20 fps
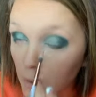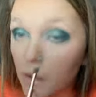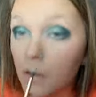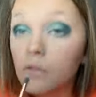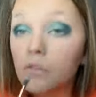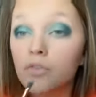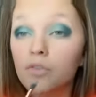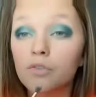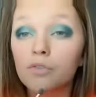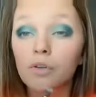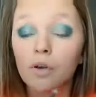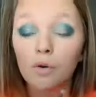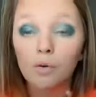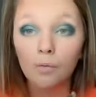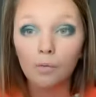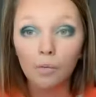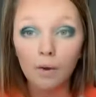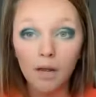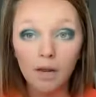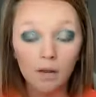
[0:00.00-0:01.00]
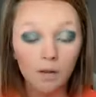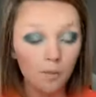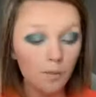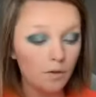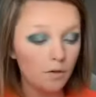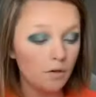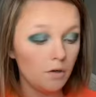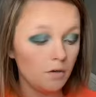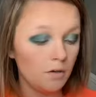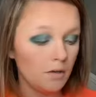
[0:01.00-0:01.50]
And just go right up
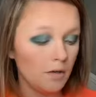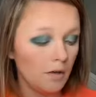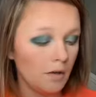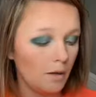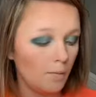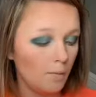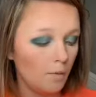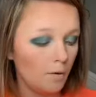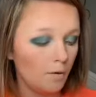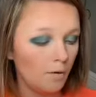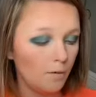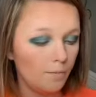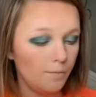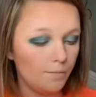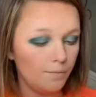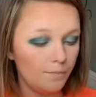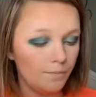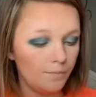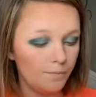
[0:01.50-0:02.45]
under the eyeball.